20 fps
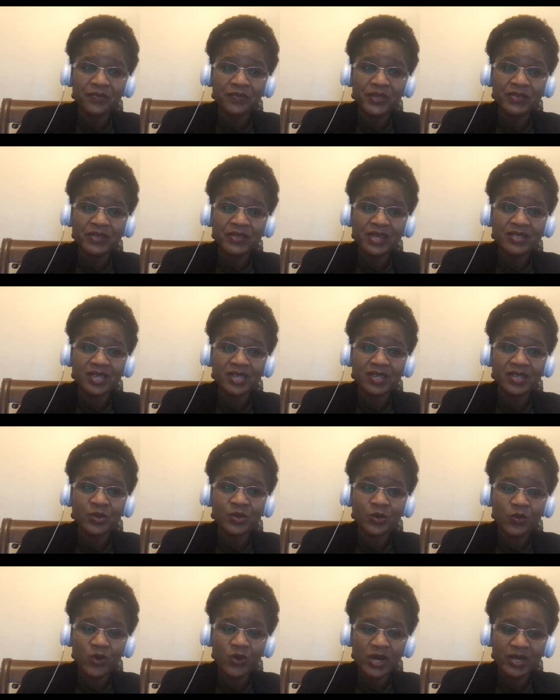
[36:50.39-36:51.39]
in their
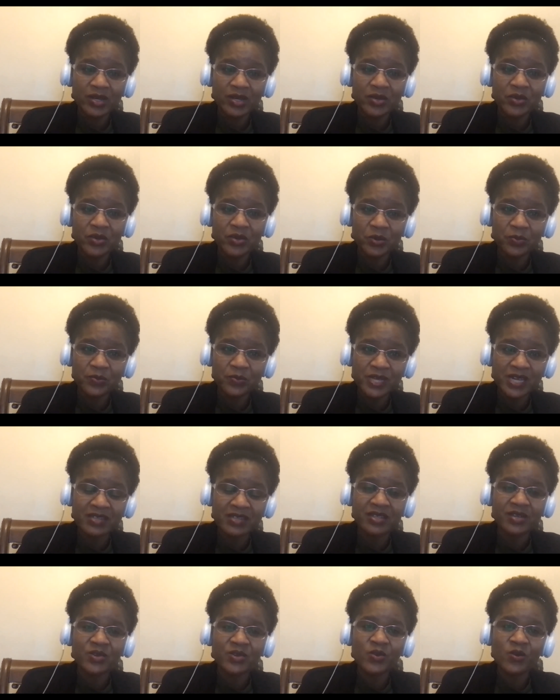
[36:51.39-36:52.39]
technical working groups and
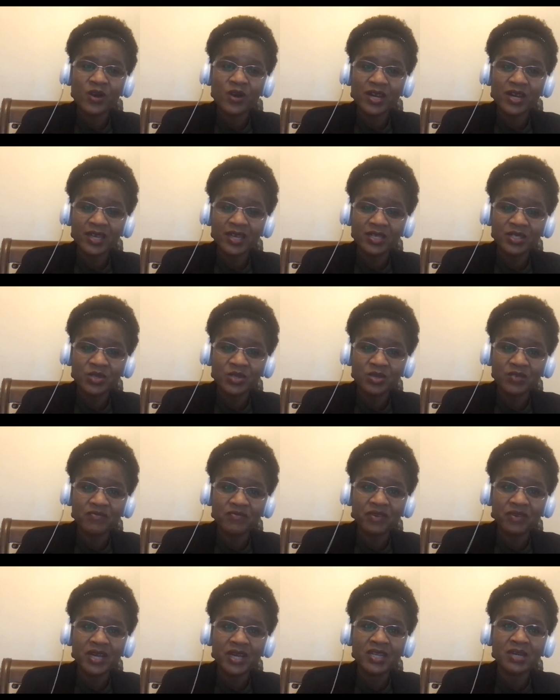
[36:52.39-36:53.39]
then go ahead to
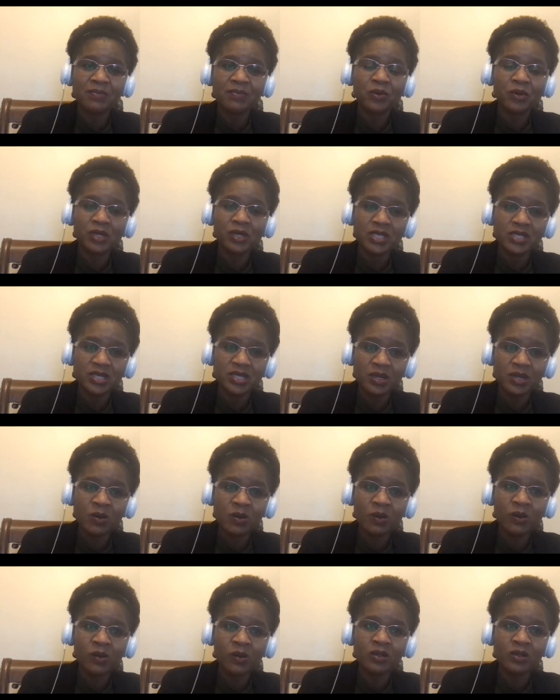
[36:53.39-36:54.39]
define a policy
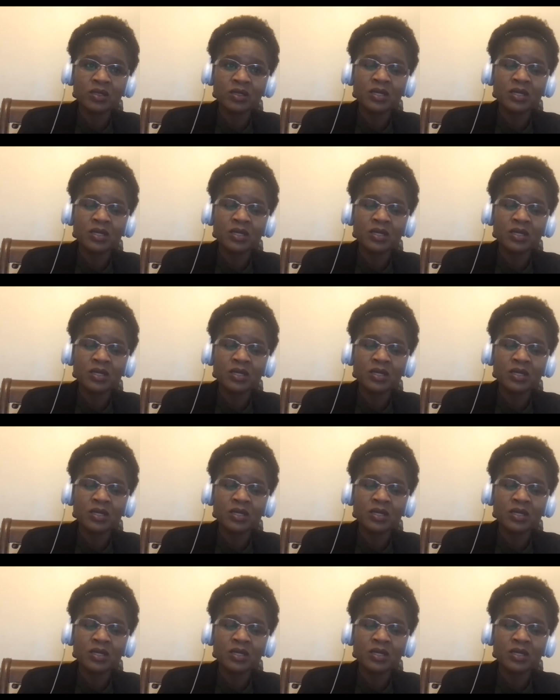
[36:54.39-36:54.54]
goal,